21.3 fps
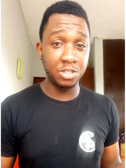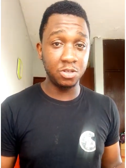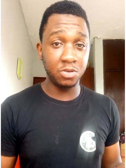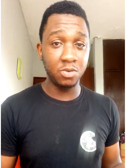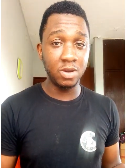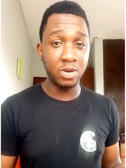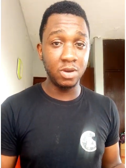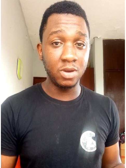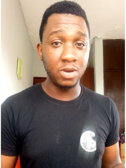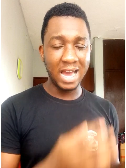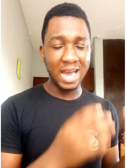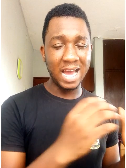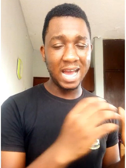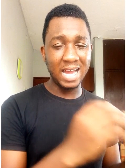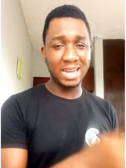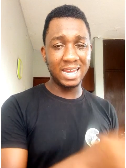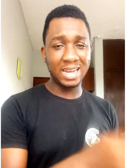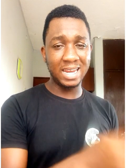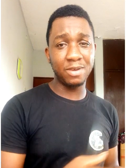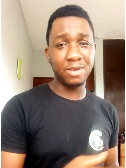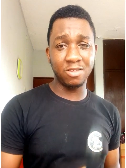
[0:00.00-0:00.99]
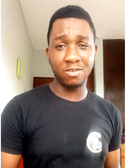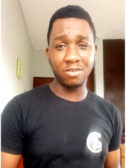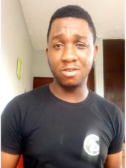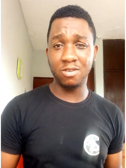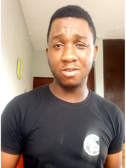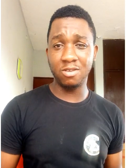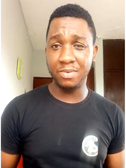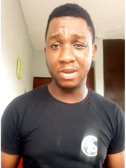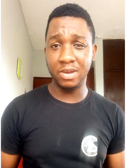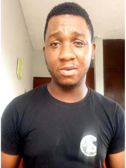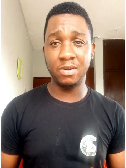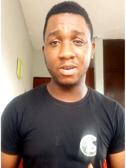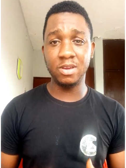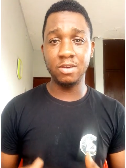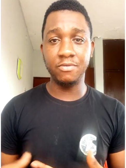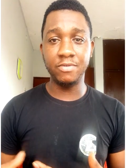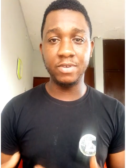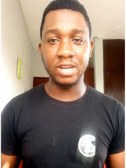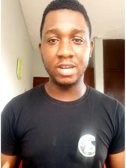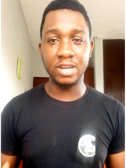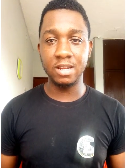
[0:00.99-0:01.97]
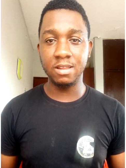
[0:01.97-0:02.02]
you at that particular period you're
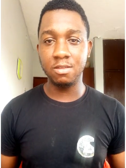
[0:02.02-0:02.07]
reading.